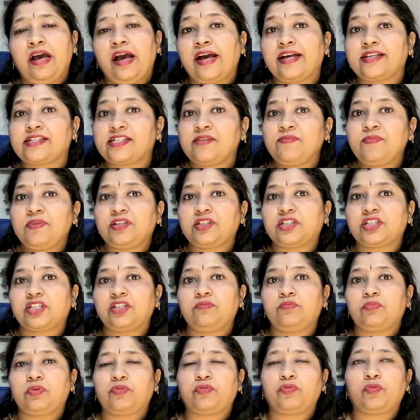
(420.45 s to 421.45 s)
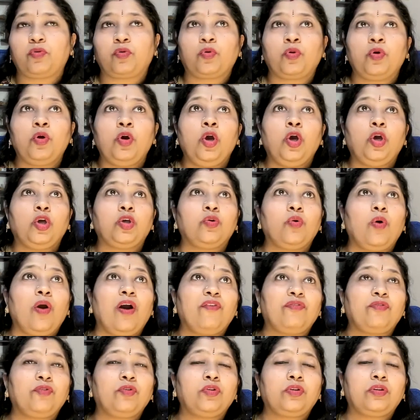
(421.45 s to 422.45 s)
As I mentioned before, you
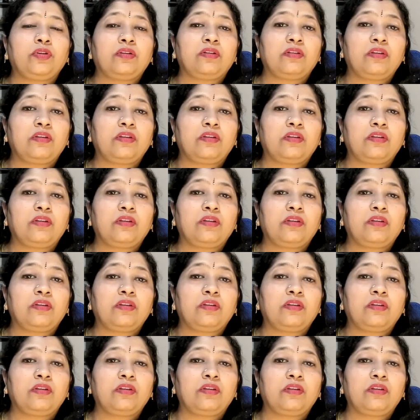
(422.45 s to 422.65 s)
have to